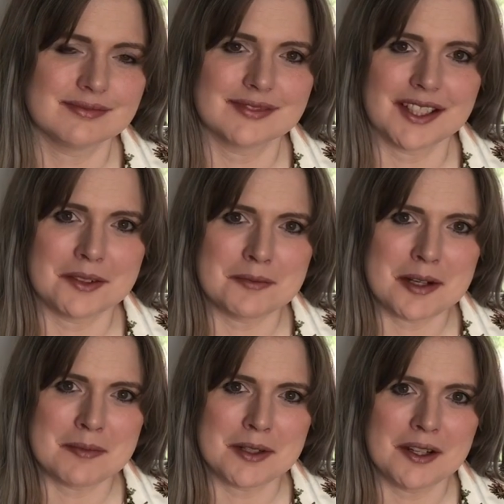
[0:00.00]
Can't
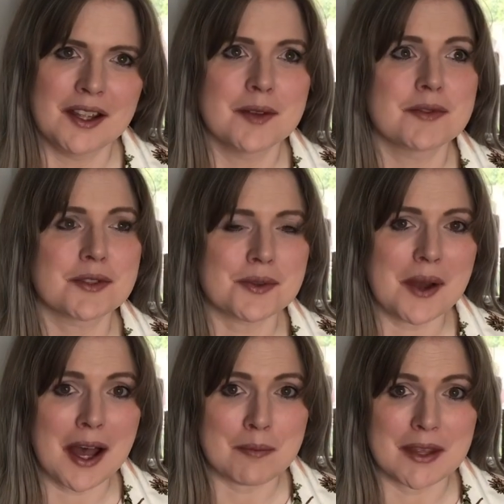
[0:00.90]
remember. So
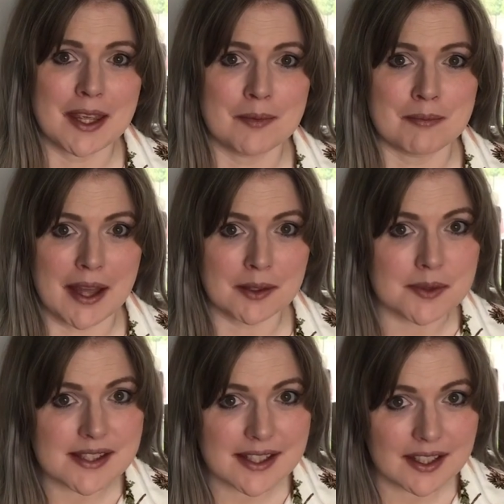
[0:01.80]
happy Matt was
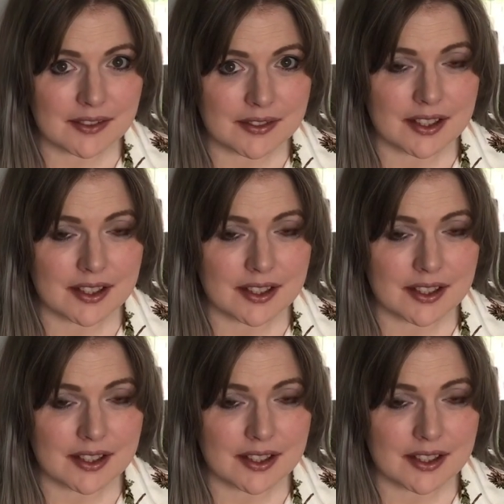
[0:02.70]
saved.